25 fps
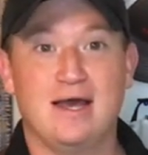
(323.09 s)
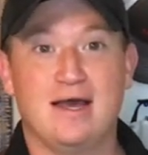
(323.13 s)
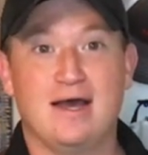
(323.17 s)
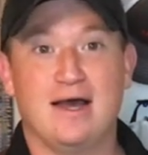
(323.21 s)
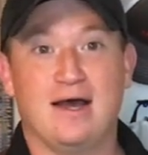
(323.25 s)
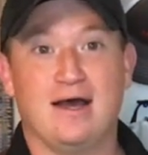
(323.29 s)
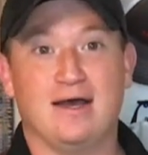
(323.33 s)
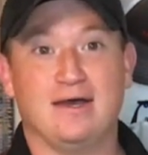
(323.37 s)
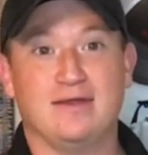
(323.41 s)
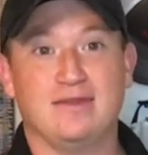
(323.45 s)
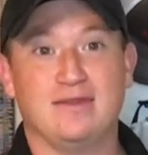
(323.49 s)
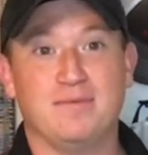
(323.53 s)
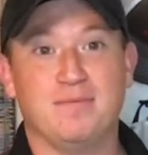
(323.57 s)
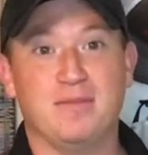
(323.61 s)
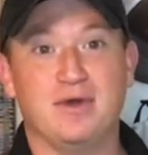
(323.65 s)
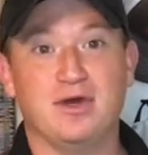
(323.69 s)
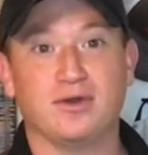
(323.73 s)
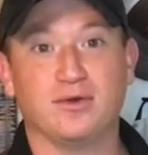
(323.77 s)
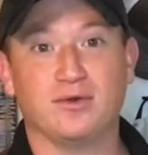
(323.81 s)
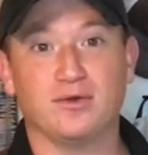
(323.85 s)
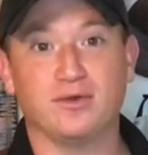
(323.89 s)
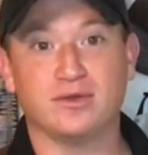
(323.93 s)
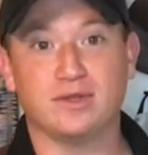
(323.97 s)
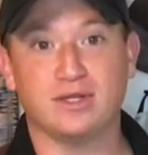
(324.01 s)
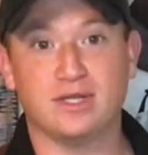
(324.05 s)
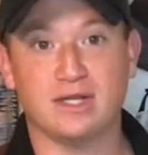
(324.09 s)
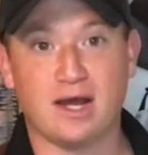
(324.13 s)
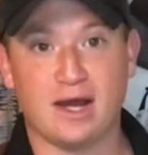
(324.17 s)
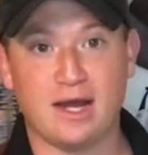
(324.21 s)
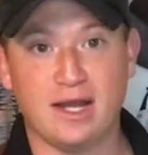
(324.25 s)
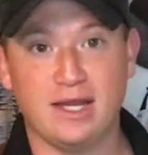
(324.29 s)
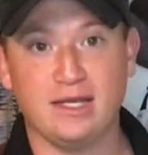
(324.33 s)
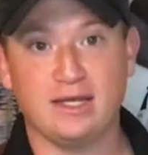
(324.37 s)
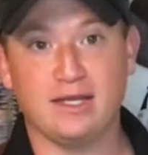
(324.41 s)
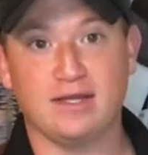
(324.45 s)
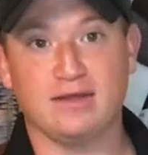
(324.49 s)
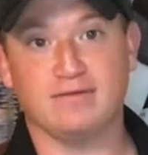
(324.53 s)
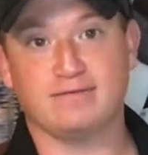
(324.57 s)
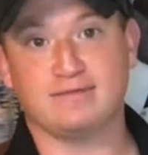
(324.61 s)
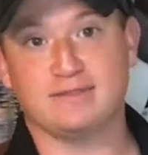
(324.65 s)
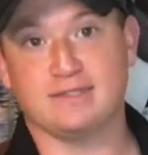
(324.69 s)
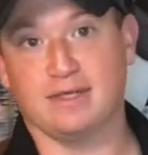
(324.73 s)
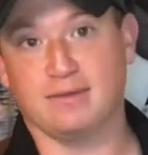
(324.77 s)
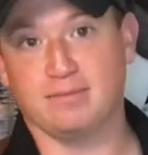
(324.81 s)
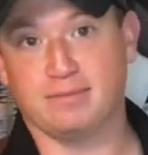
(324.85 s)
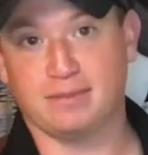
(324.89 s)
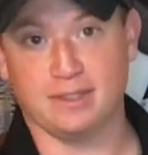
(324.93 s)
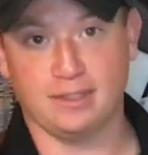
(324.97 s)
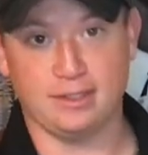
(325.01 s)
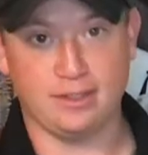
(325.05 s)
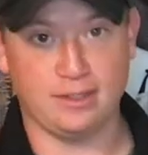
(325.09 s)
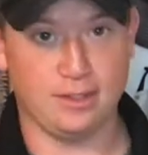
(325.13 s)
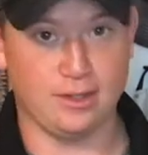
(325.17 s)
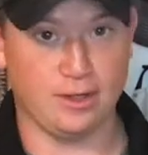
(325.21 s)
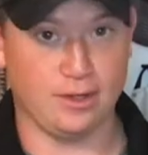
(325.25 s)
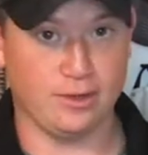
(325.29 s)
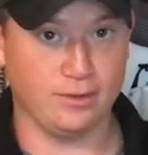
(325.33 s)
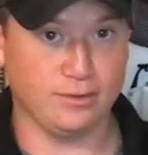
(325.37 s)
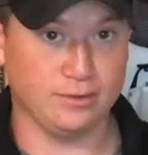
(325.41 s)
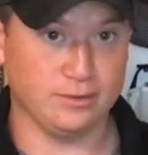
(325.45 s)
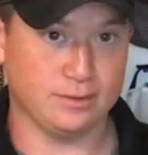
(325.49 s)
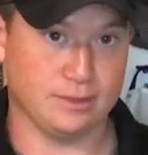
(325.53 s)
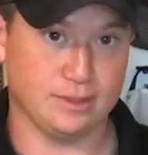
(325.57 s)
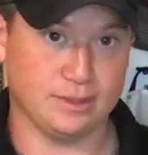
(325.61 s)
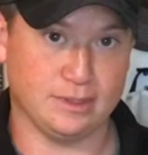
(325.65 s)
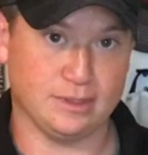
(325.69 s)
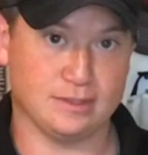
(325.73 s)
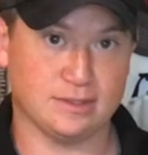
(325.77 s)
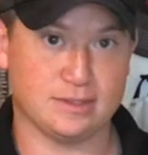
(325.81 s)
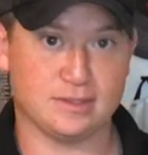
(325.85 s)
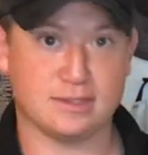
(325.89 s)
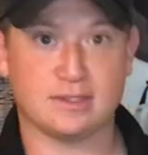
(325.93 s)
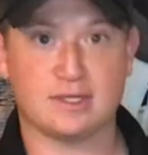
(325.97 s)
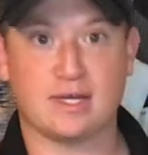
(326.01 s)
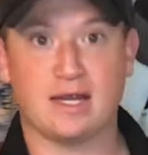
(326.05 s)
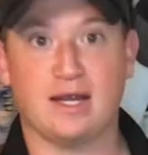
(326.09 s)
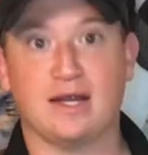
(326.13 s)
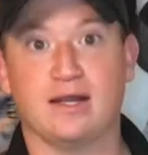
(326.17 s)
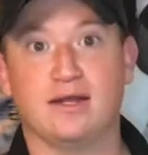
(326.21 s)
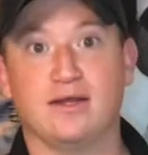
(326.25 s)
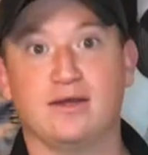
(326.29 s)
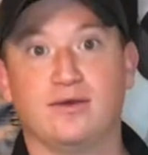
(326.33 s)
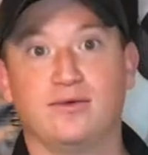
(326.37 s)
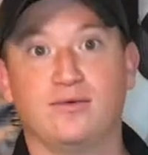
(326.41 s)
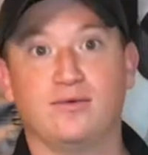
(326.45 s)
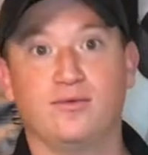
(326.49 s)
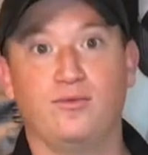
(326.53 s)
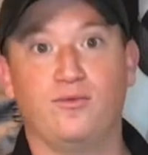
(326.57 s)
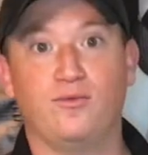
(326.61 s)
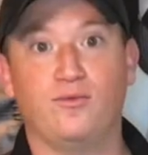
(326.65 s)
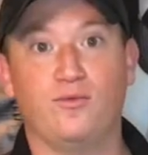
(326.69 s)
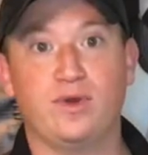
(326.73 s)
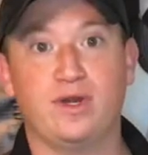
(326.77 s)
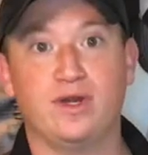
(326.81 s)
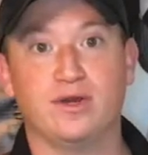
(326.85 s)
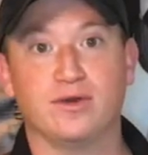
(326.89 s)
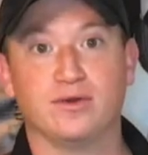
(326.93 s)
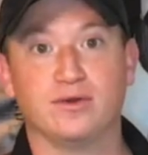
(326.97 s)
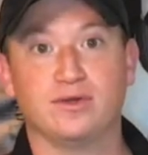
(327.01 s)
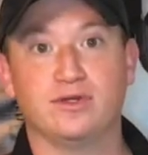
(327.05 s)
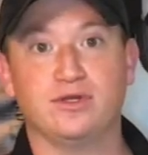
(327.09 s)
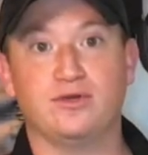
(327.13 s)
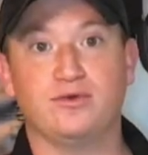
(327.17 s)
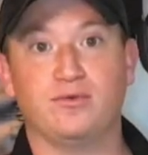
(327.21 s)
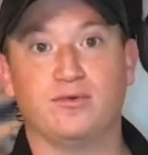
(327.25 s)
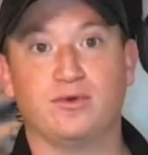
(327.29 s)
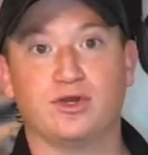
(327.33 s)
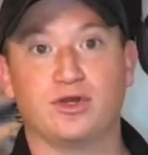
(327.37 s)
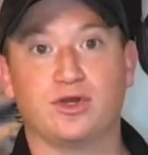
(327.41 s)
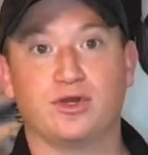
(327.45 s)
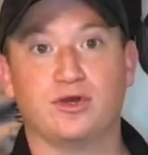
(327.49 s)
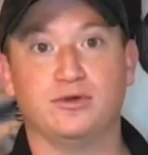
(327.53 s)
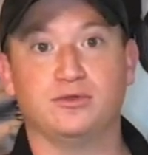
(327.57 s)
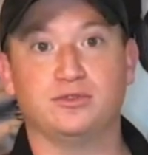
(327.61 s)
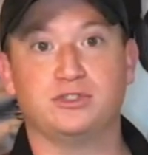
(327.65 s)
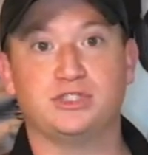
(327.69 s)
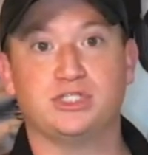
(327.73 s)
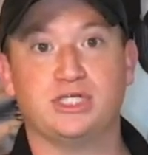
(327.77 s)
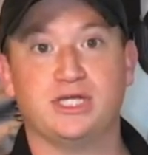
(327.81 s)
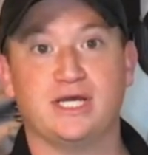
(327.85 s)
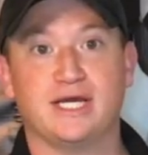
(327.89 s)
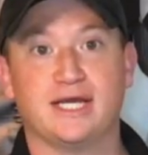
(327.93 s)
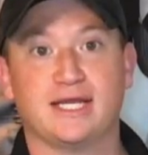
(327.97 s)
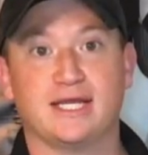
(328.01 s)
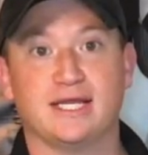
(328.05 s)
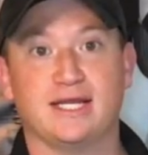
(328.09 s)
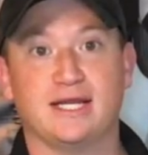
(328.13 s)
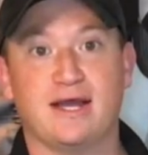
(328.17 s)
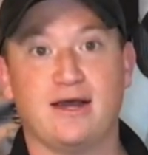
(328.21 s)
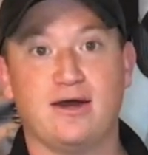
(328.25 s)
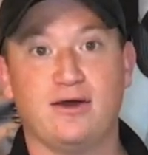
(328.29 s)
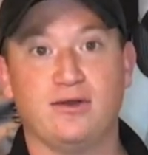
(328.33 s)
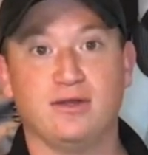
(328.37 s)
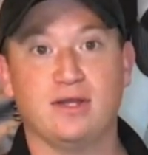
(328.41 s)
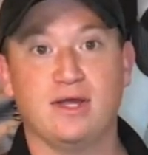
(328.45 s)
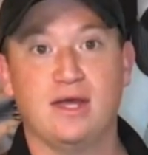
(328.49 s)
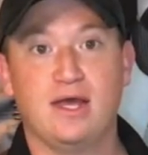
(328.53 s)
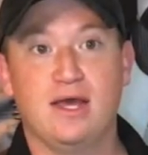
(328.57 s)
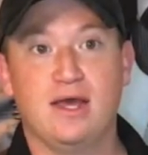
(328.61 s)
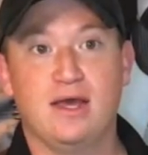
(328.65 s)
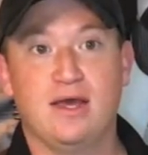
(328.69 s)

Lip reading: In the middle of the night, if something, is kind of weird and you want to go check it out,